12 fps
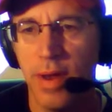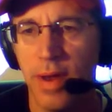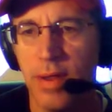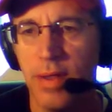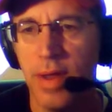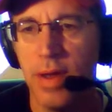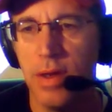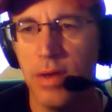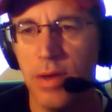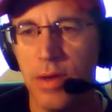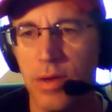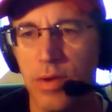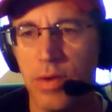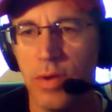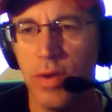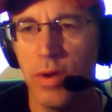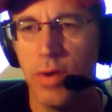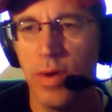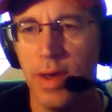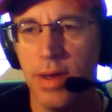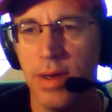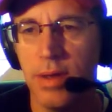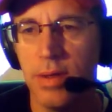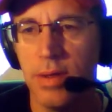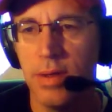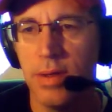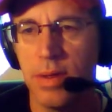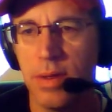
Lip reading: and then you can go ahead and